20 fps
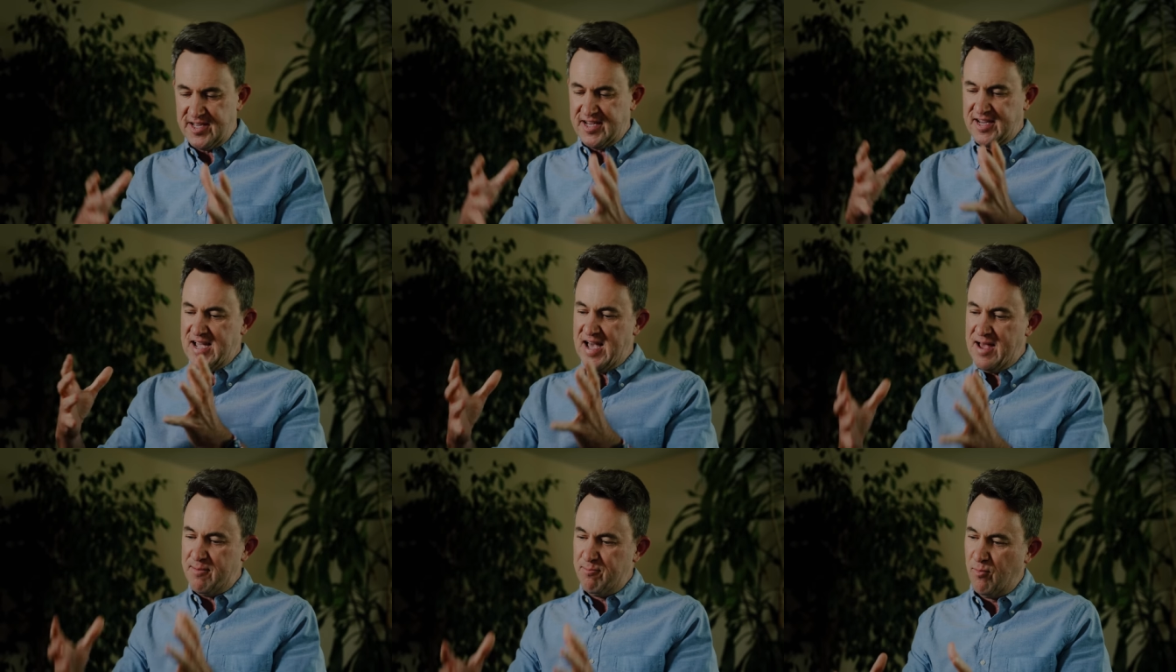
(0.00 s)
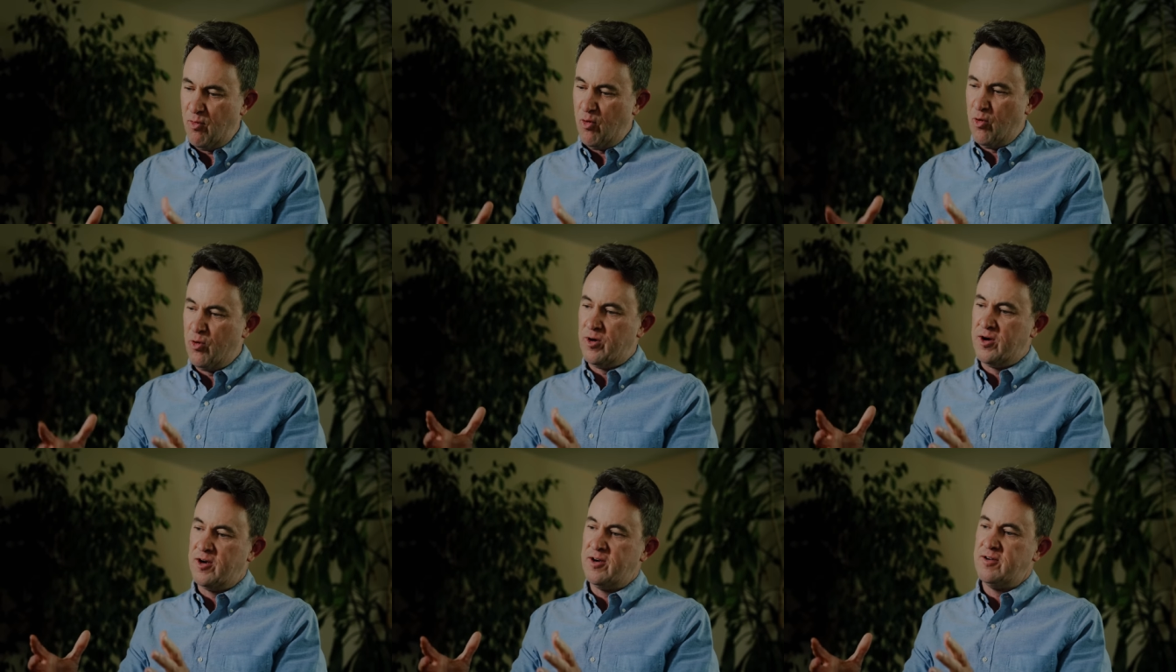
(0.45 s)
they got
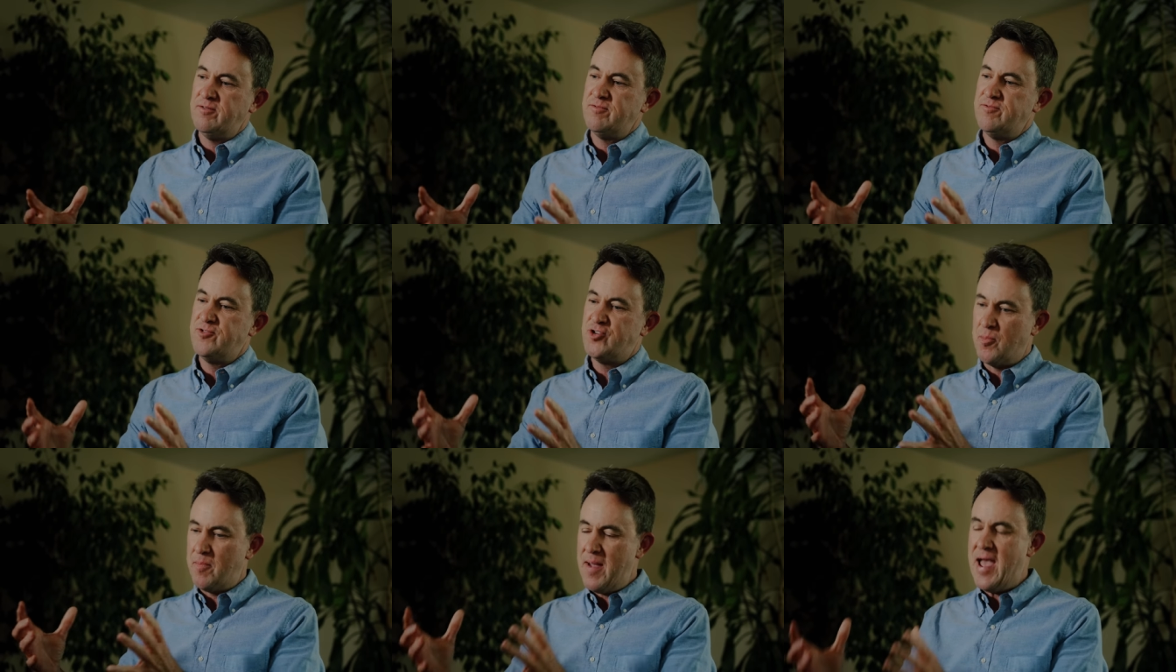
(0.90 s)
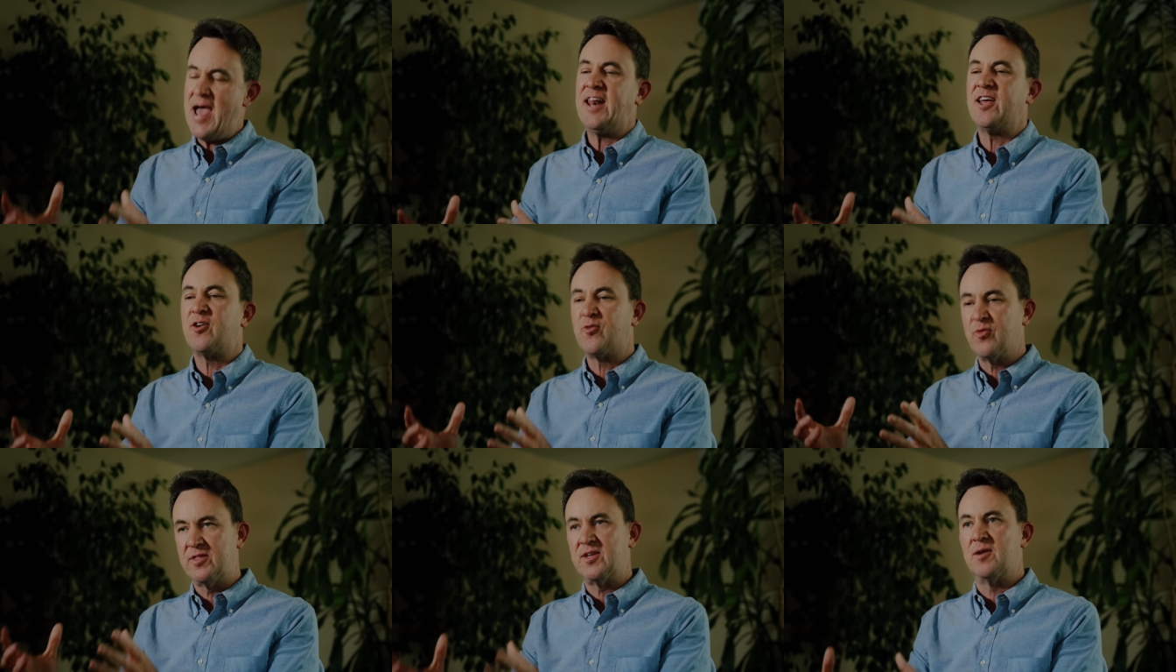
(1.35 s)
more
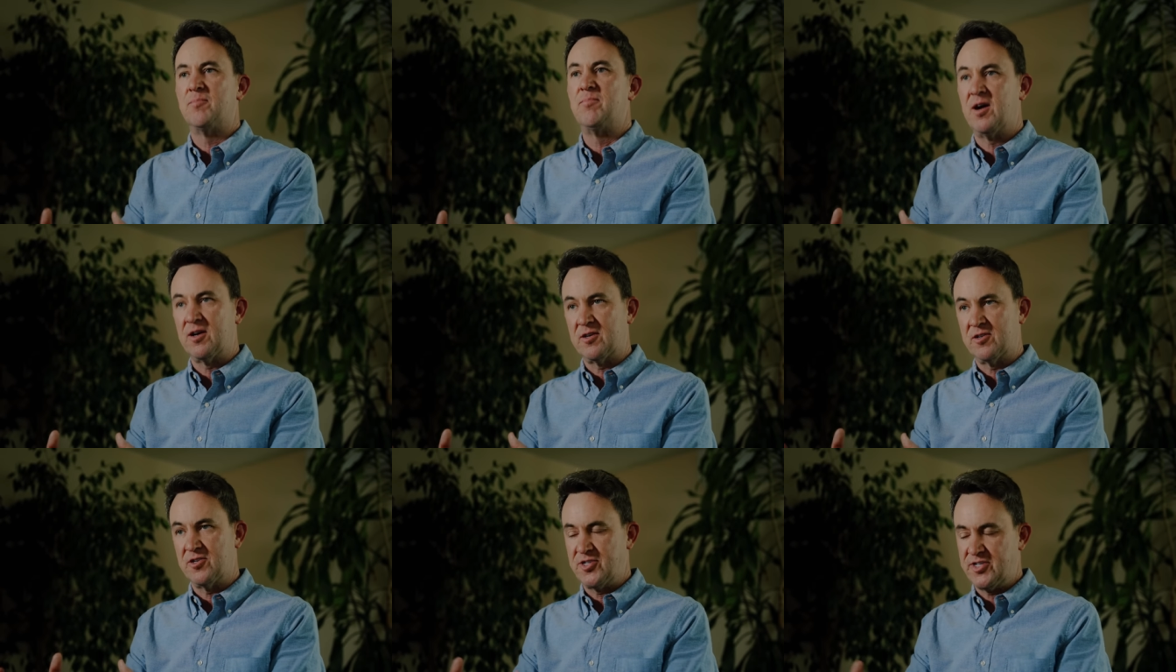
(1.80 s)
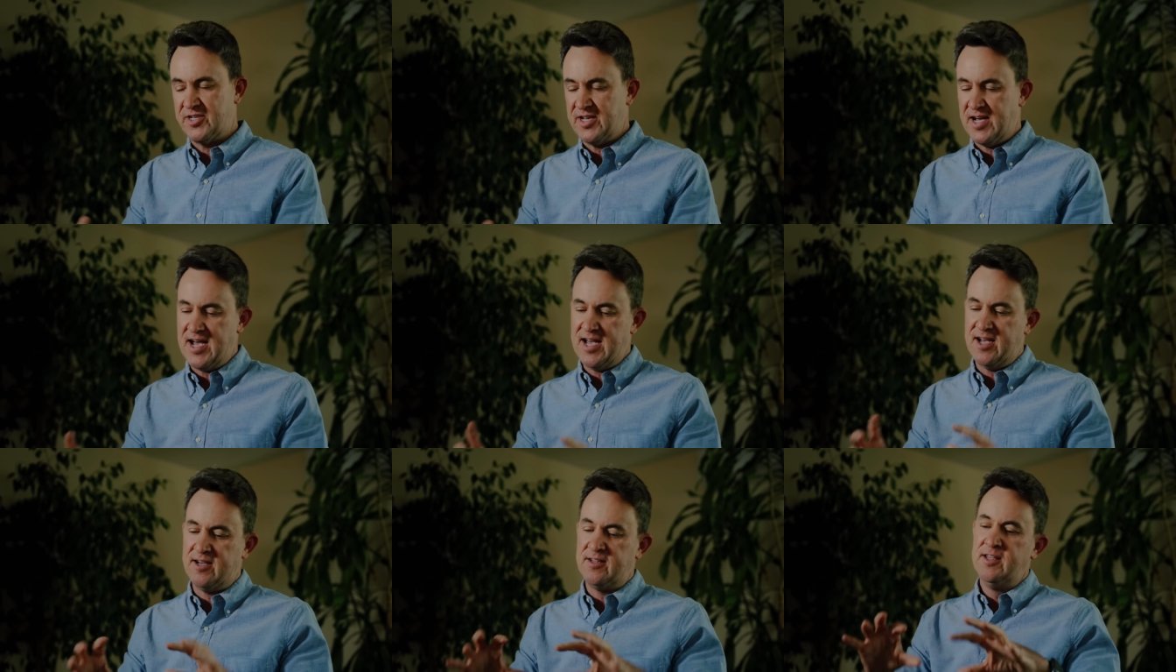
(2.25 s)
dramatic with their bunker
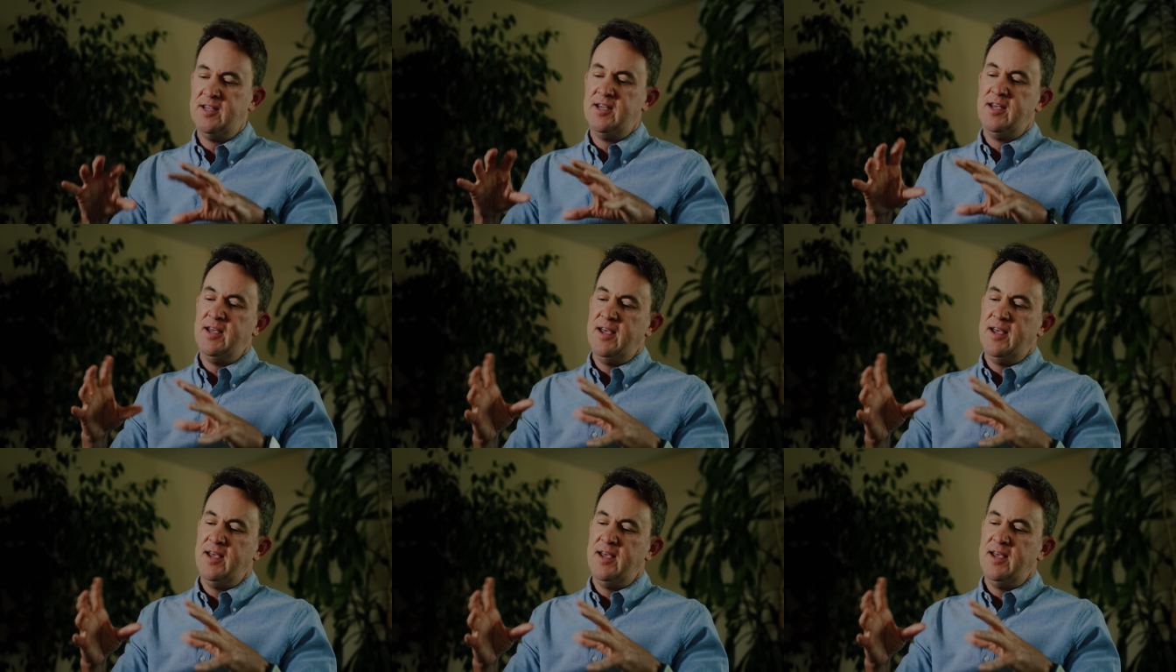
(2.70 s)
style.